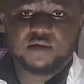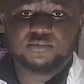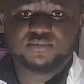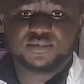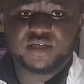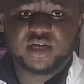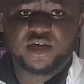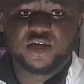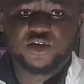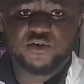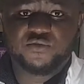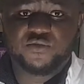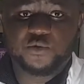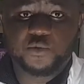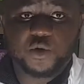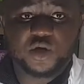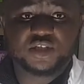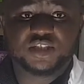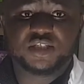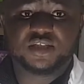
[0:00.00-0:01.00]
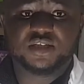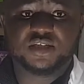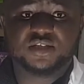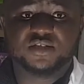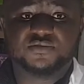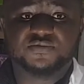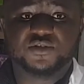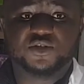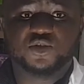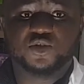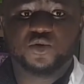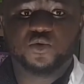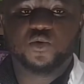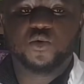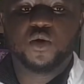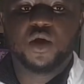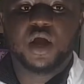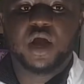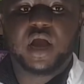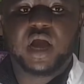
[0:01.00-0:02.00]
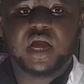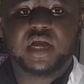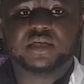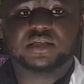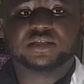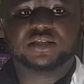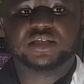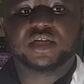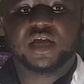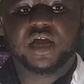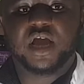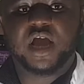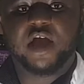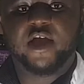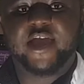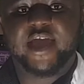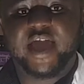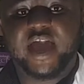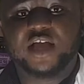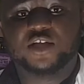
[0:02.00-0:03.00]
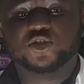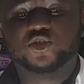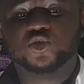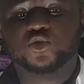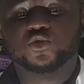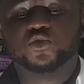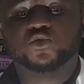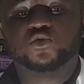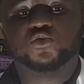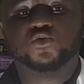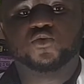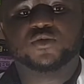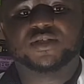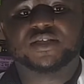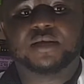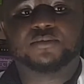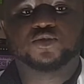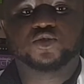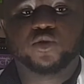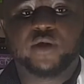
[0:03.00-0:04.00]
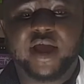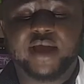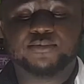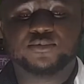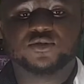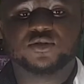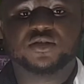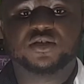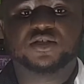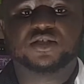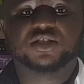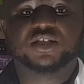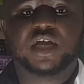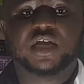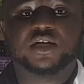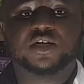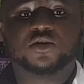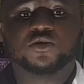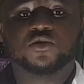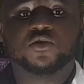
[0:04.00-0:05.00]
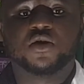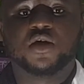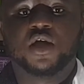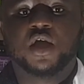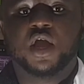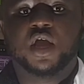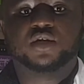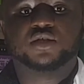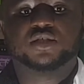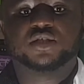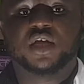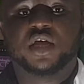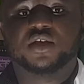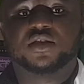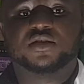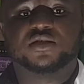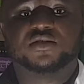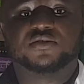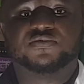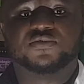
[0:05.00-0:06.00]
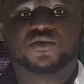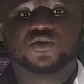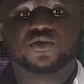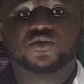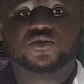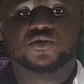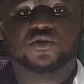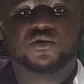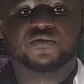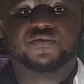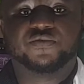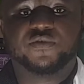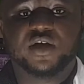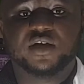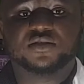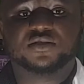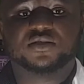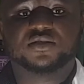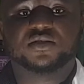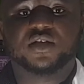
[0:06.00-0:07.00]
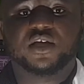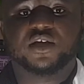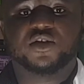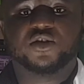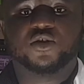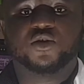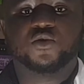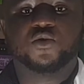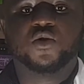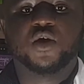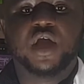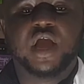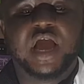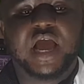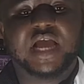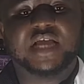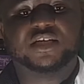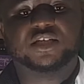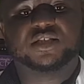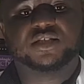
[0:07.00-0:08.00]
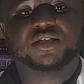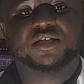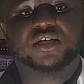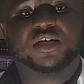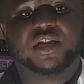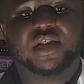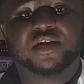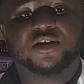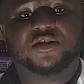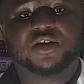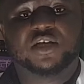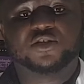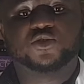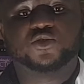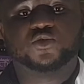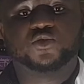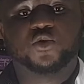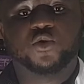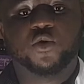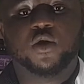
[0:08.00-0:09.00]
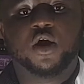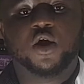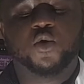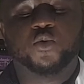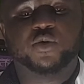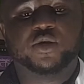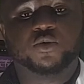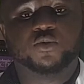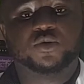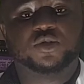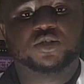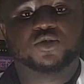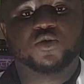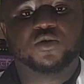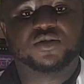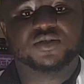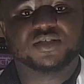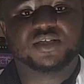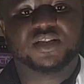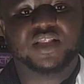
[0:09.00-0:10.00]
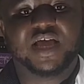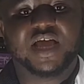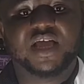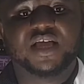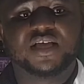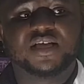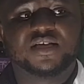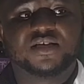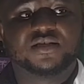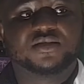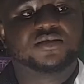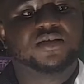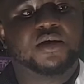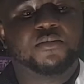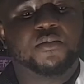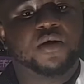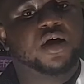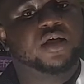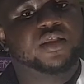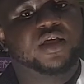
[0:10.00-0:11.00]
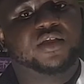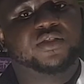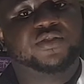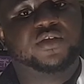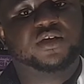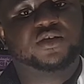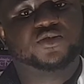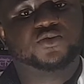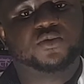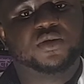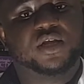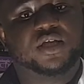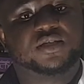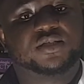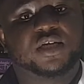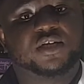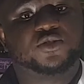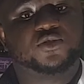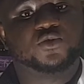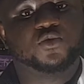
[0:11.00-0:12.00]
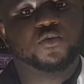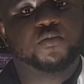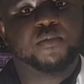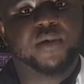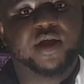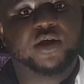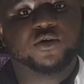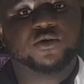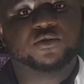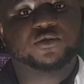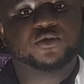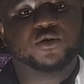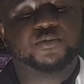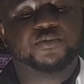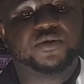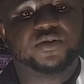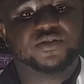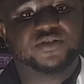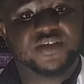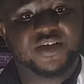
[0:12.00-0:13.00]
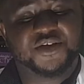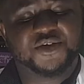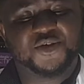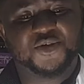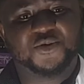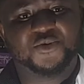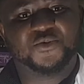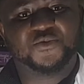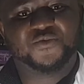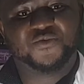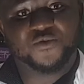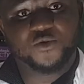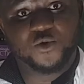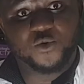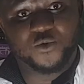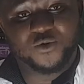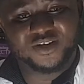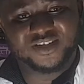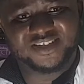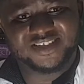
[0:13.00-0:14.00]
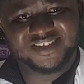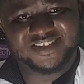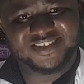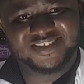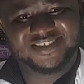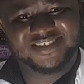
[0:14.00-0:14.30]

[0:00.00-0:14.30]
Thank you for watching this video, and I urge you to subscribe to this channel and share this video to your friends. Thank you. And in another tutorial, we would consider some other things related to microscopy. Thank you for watching.